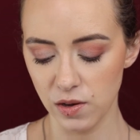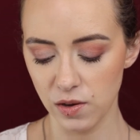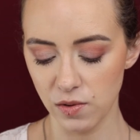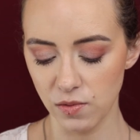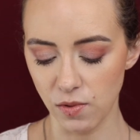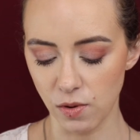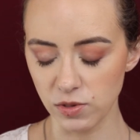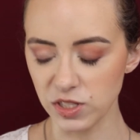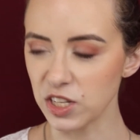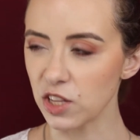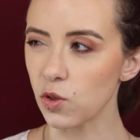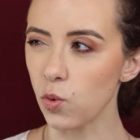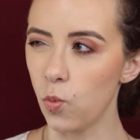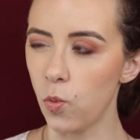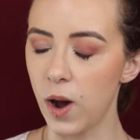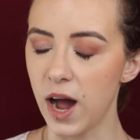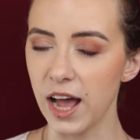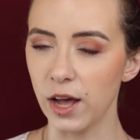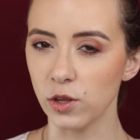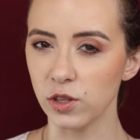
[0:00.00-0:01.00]
what was it, the
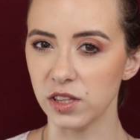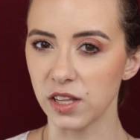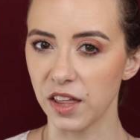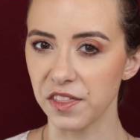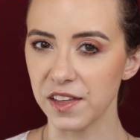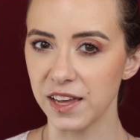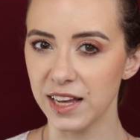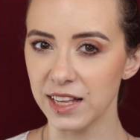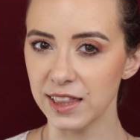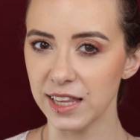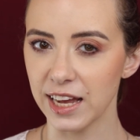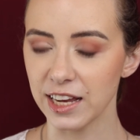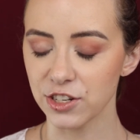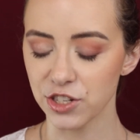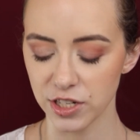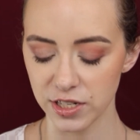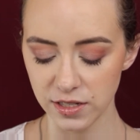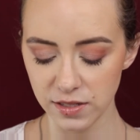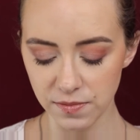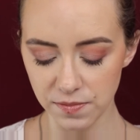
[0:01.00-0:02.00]
Wild Nothing
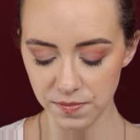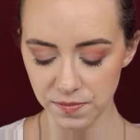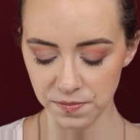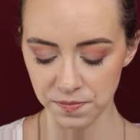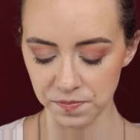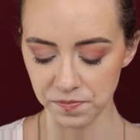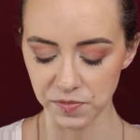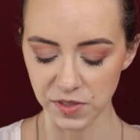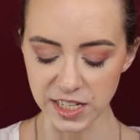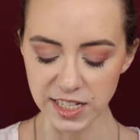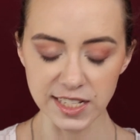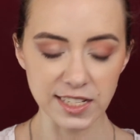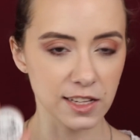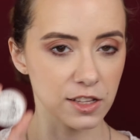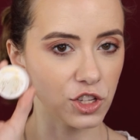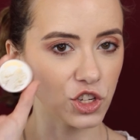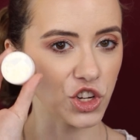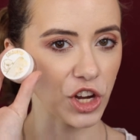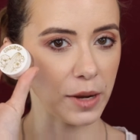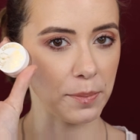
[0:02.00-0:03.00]
collection? This is in
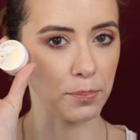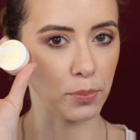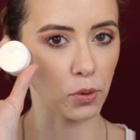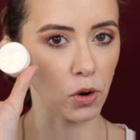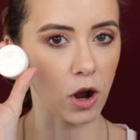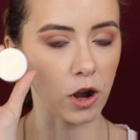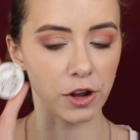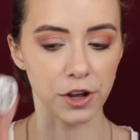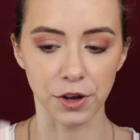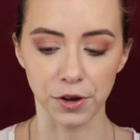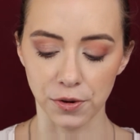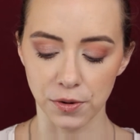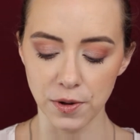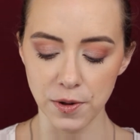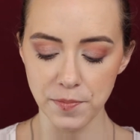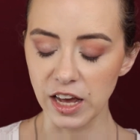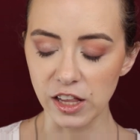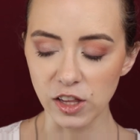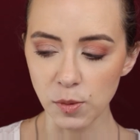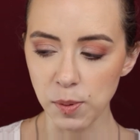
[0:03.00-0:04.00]
the shade Bronco.
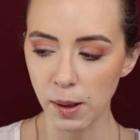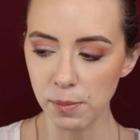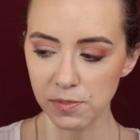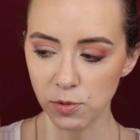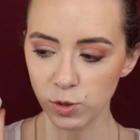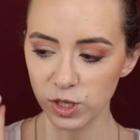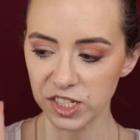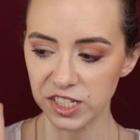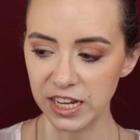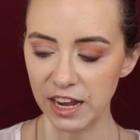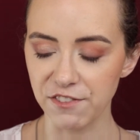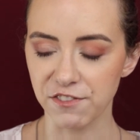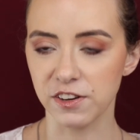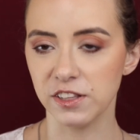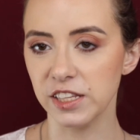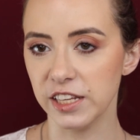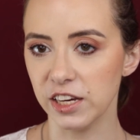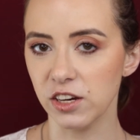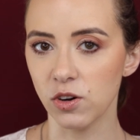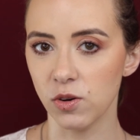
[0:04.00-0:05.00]
Colourpop was
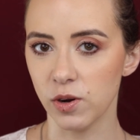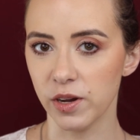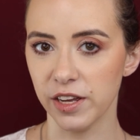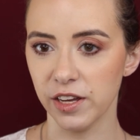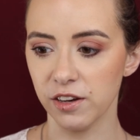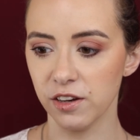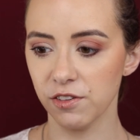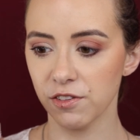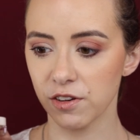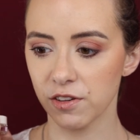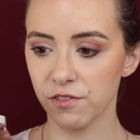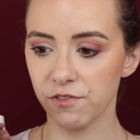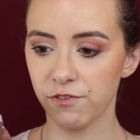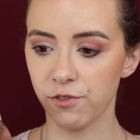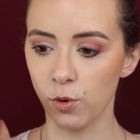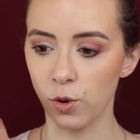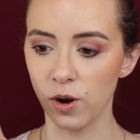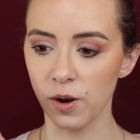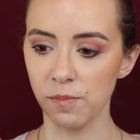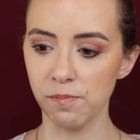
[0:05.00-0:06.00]
definitely going
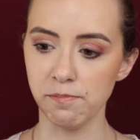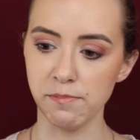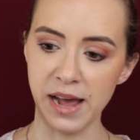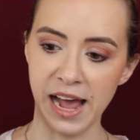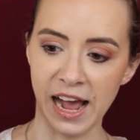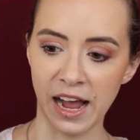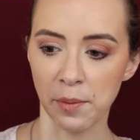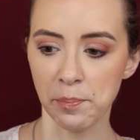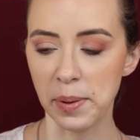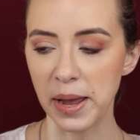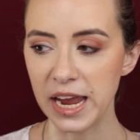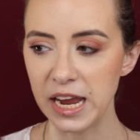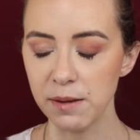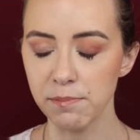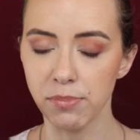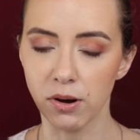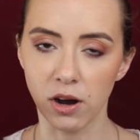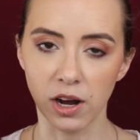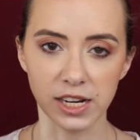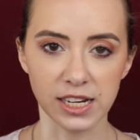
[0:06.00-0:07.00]
for MAC
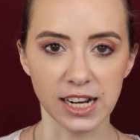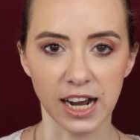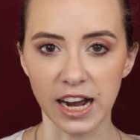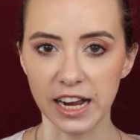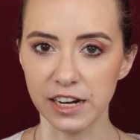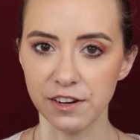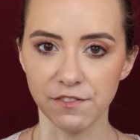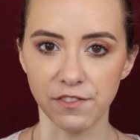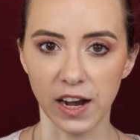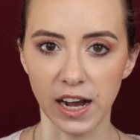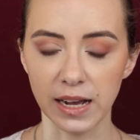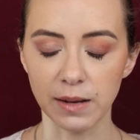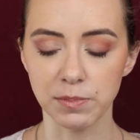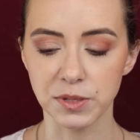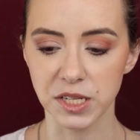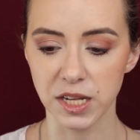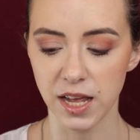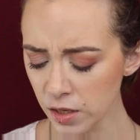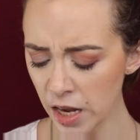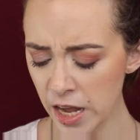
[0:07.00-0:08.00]
paint pot kind of
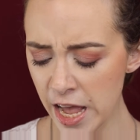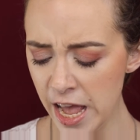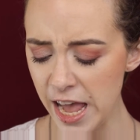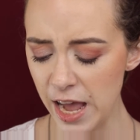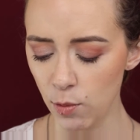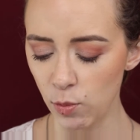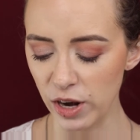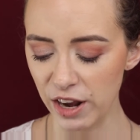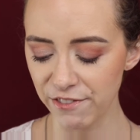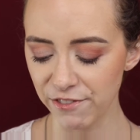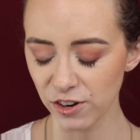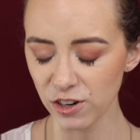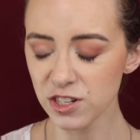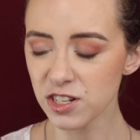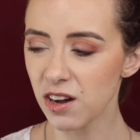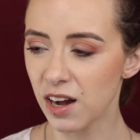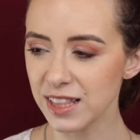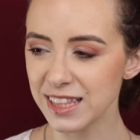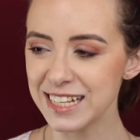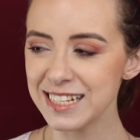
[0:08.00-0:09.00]
vibes. And when I
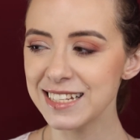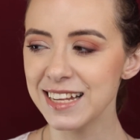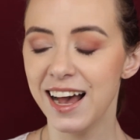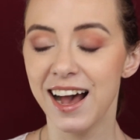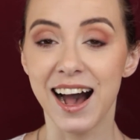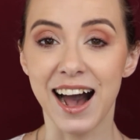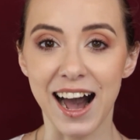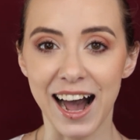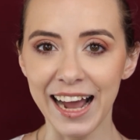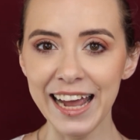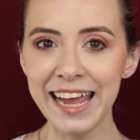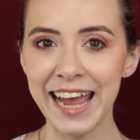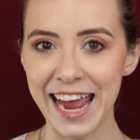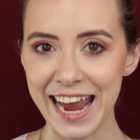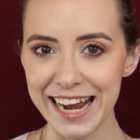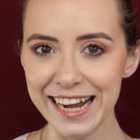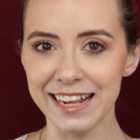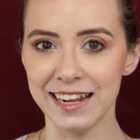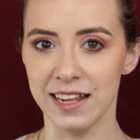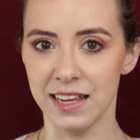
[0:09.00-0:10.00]
first got this, I
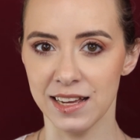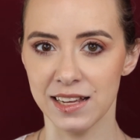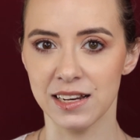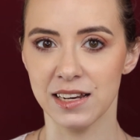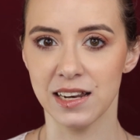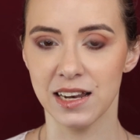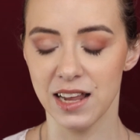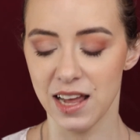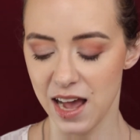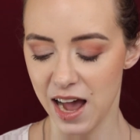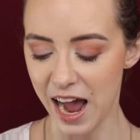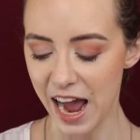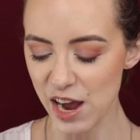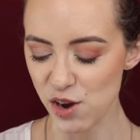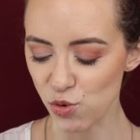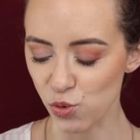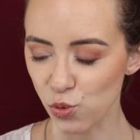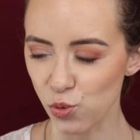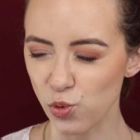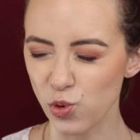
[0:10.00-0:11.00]
hated it. I
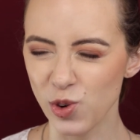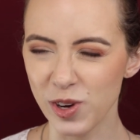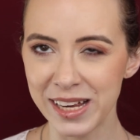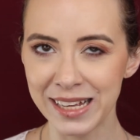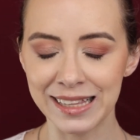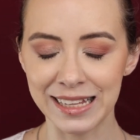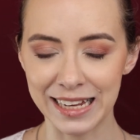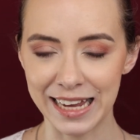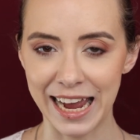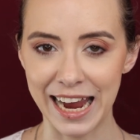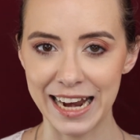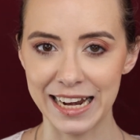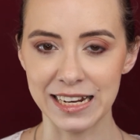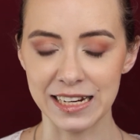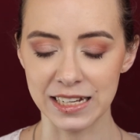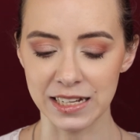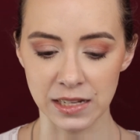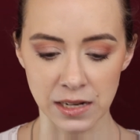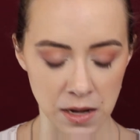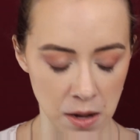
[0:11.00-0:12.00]
really
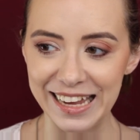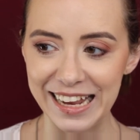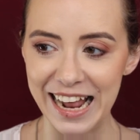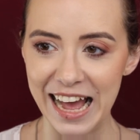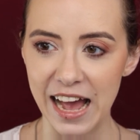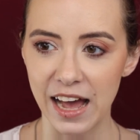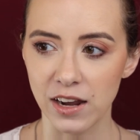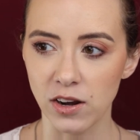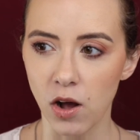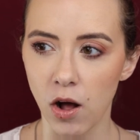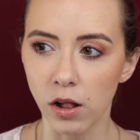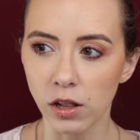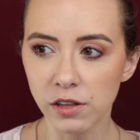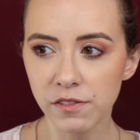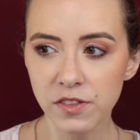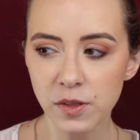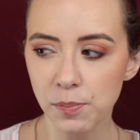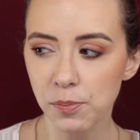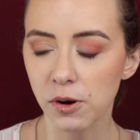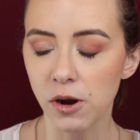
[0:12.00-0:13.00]
hated it. It had all
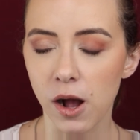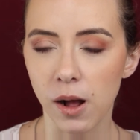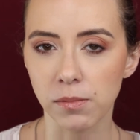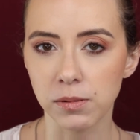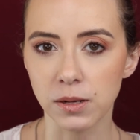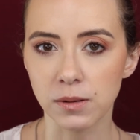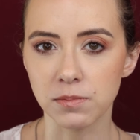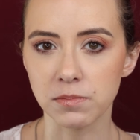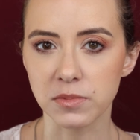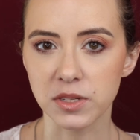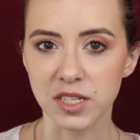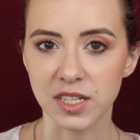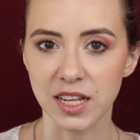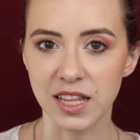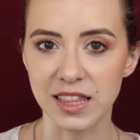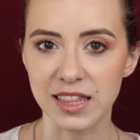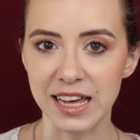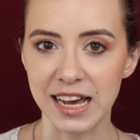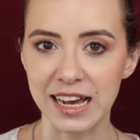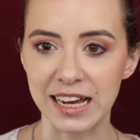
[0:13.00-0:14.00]
of the problems
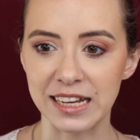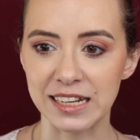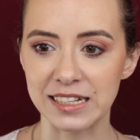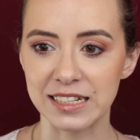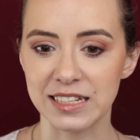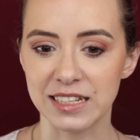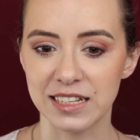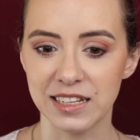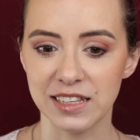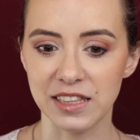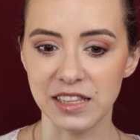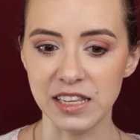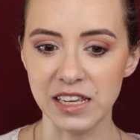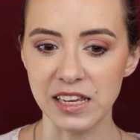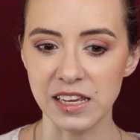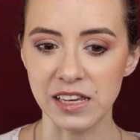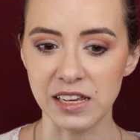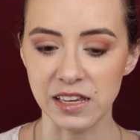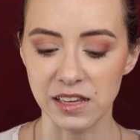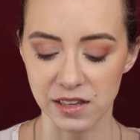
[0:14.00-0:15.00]
that
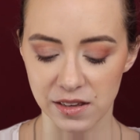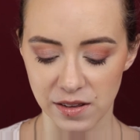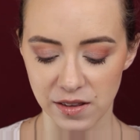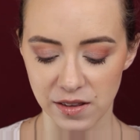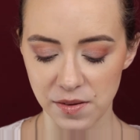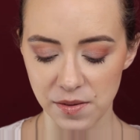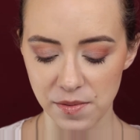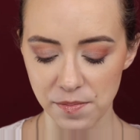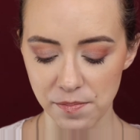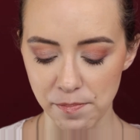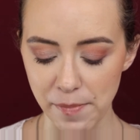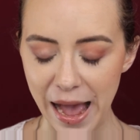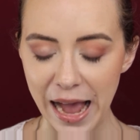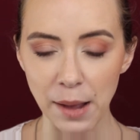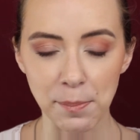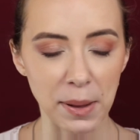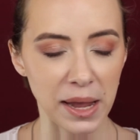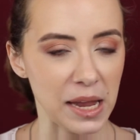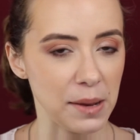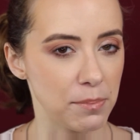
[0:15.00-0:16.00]
the
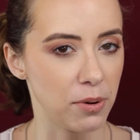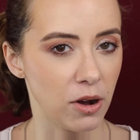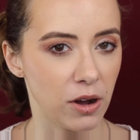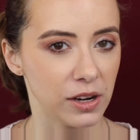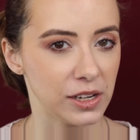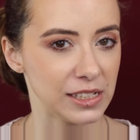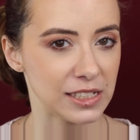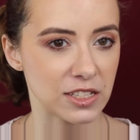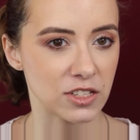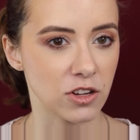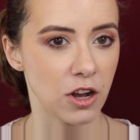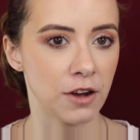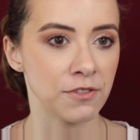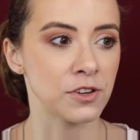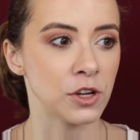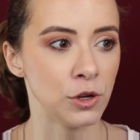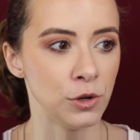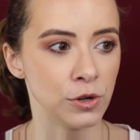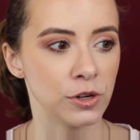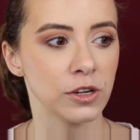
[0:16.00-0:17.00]
MAC paint pot and
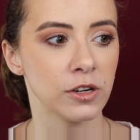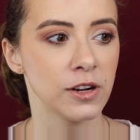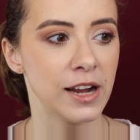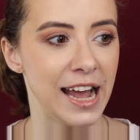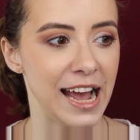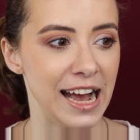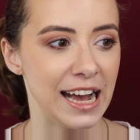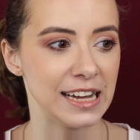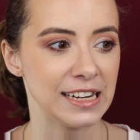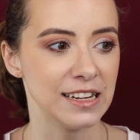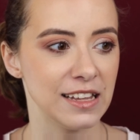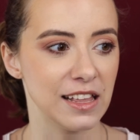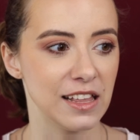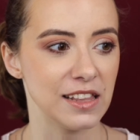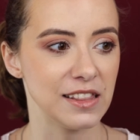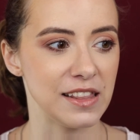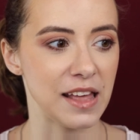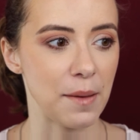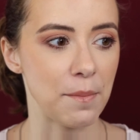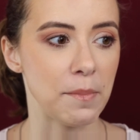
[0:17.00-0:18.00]
soft ochre had
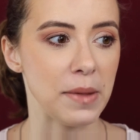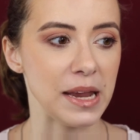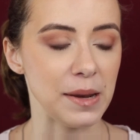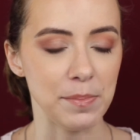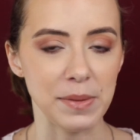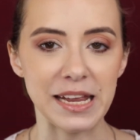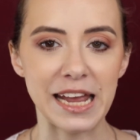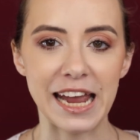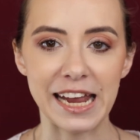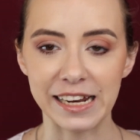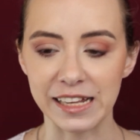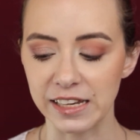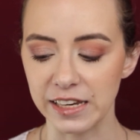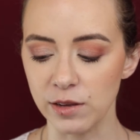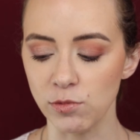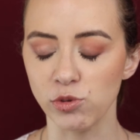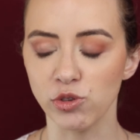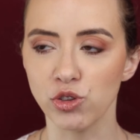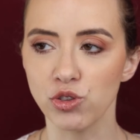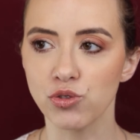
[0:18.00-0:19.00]
that made me hate it.
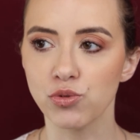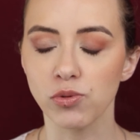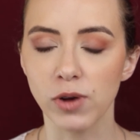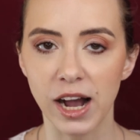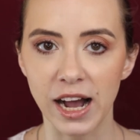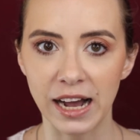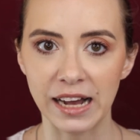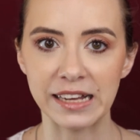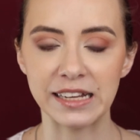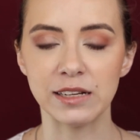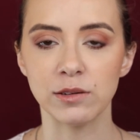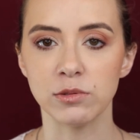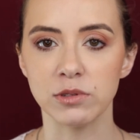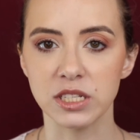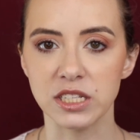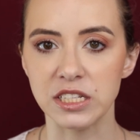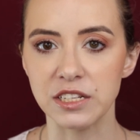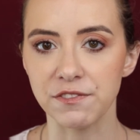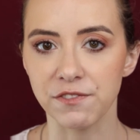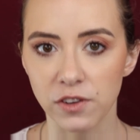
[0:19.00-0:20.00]
It was dry, it was
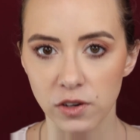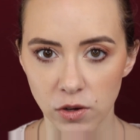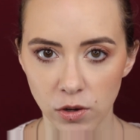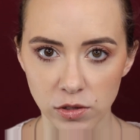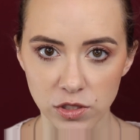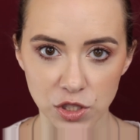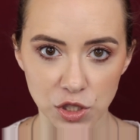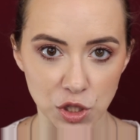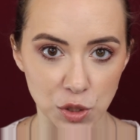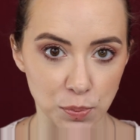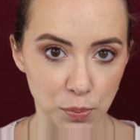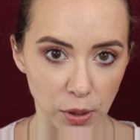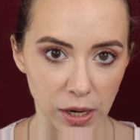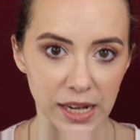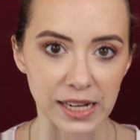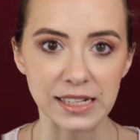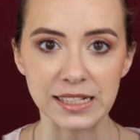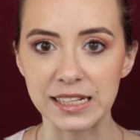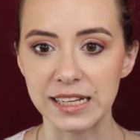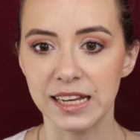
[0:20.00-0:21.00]
difficult to
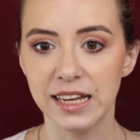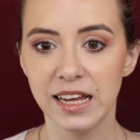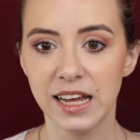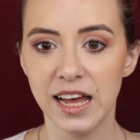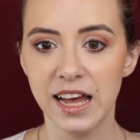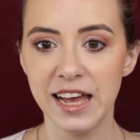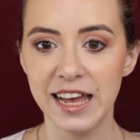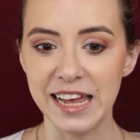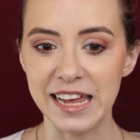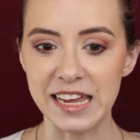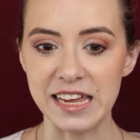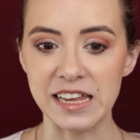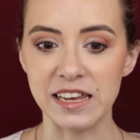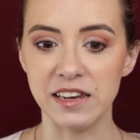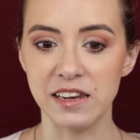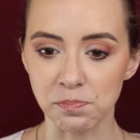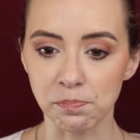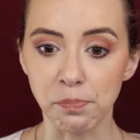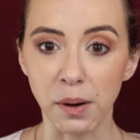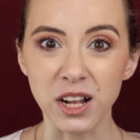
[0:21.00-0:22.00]
spread,
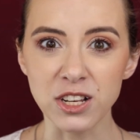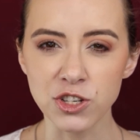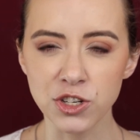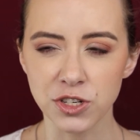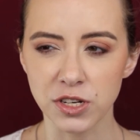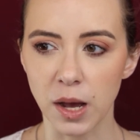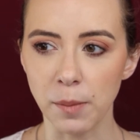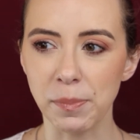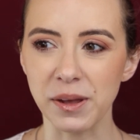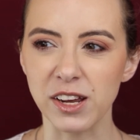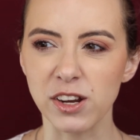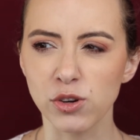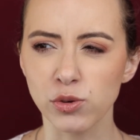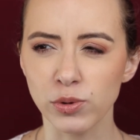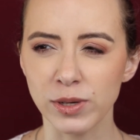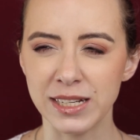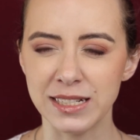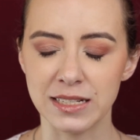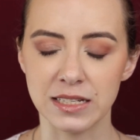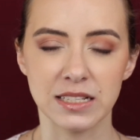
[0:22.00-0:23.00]
it bunched up and
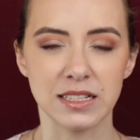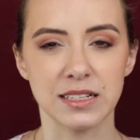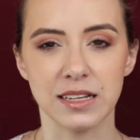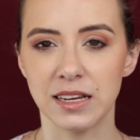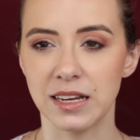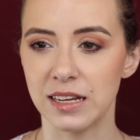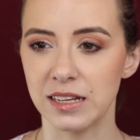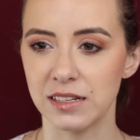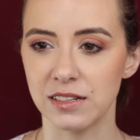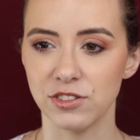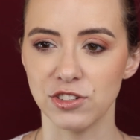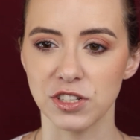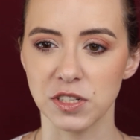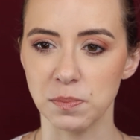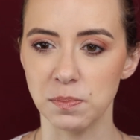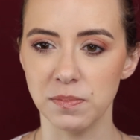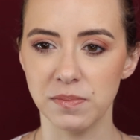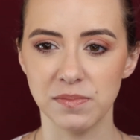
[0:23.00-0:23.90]
creased, and just,